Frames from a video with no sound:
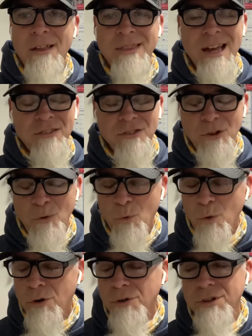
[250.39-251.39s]
that's the
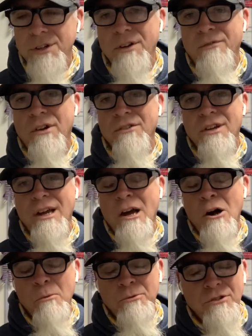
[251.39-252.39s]
world of difference, and it
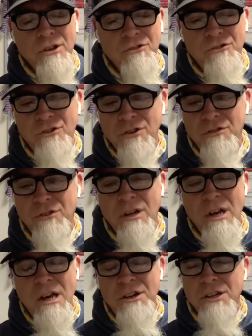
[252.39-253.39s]
helps us just
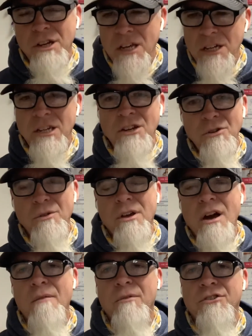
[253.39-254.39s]
to continue the
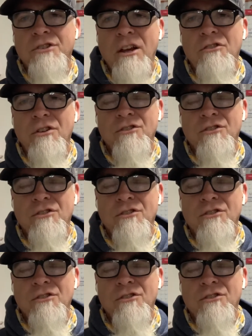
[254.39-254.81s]
conversation.